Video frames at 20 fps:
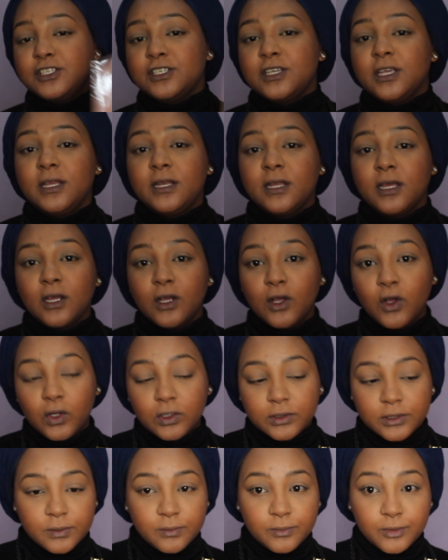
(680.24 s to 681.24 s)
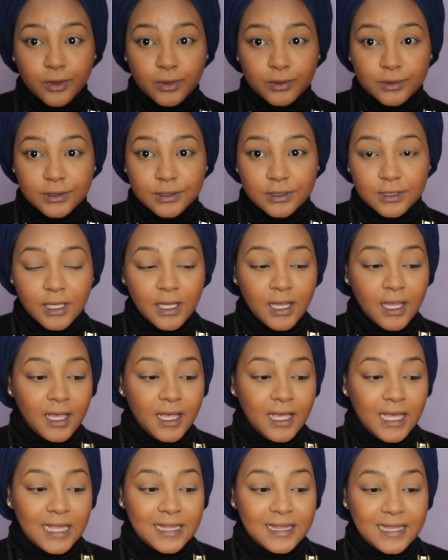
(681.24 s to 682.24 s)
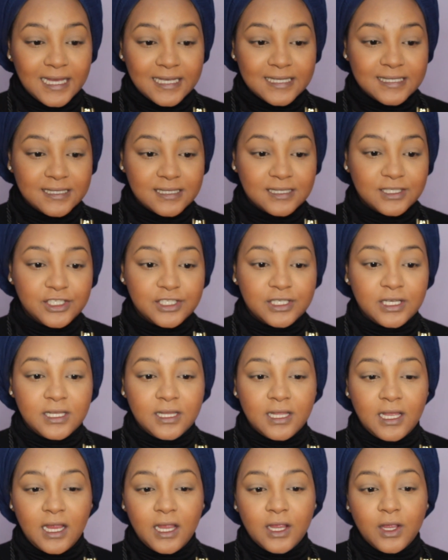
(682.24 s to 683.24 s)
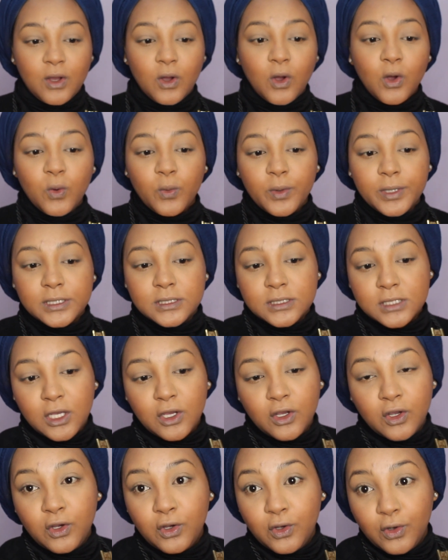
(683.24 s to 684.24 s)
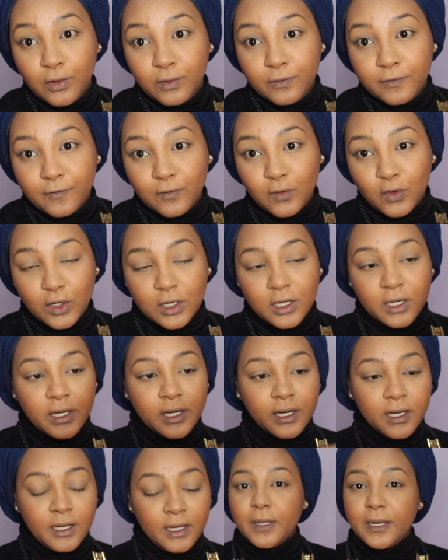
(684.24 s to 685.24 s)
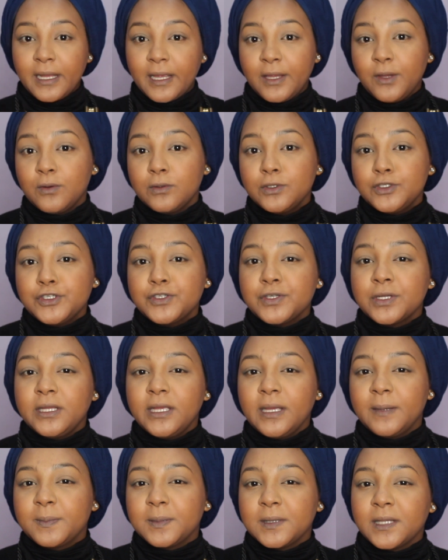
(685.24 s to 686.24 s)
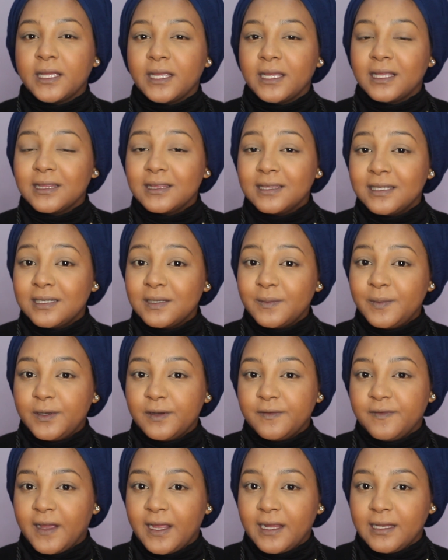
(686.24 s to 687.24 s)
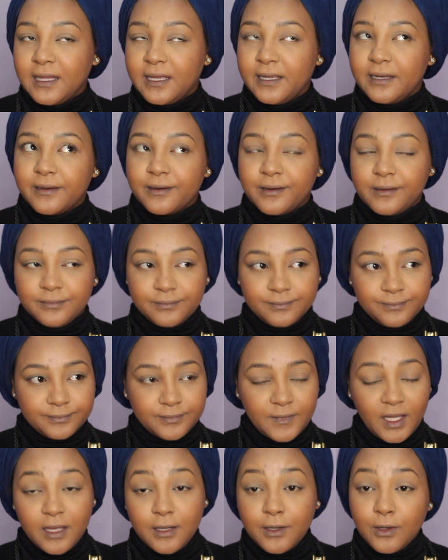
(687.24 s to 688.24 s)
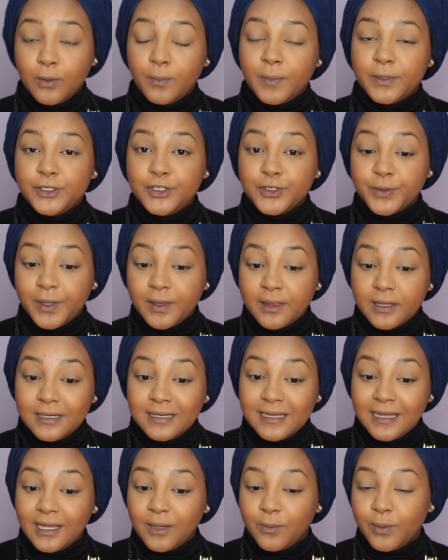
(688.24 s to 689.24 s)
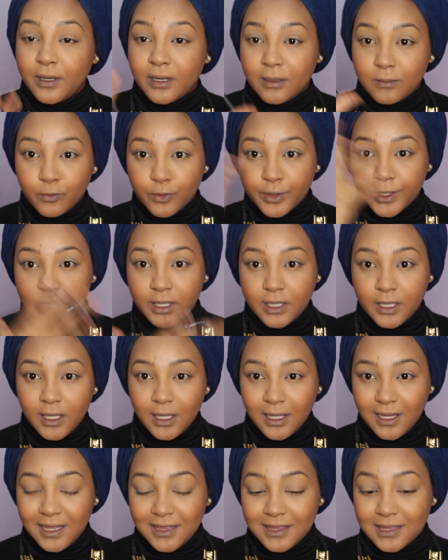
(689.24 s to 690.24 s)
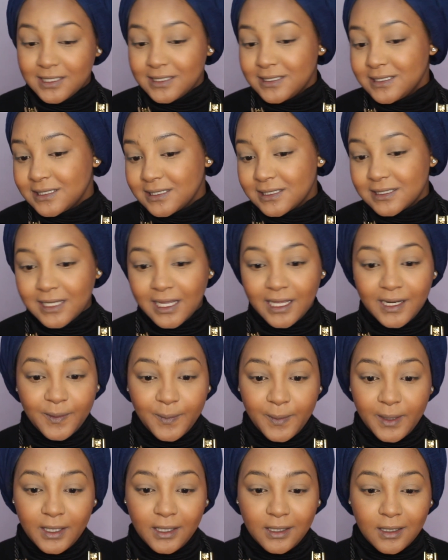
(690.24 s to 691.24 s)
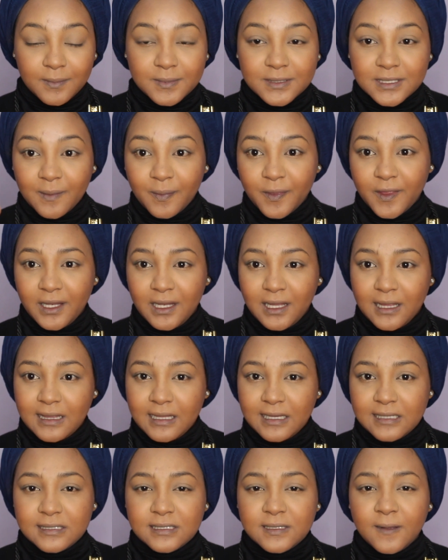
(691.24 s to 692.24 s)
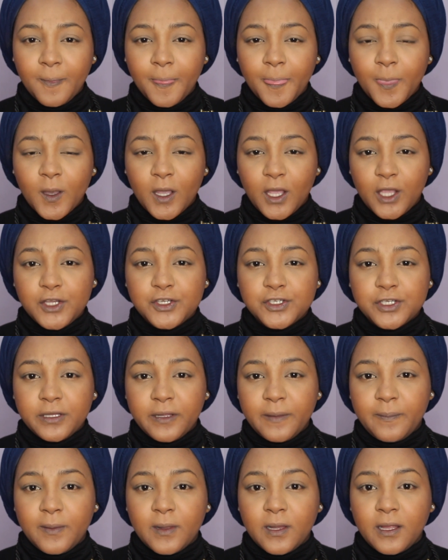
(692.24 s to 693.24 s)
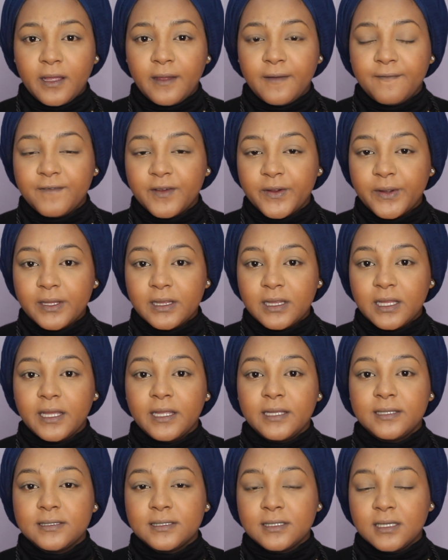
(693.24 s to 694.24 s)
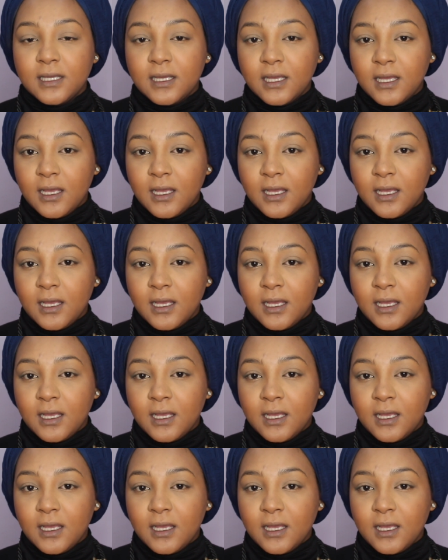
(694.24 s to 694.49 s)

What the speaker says: shade golden bronze, and that's the shade that I always go for. And I usually apply a little bit of highlighter, I know, but during the day when I'm wearing this kind of makeup, something like this, I usually apply a very light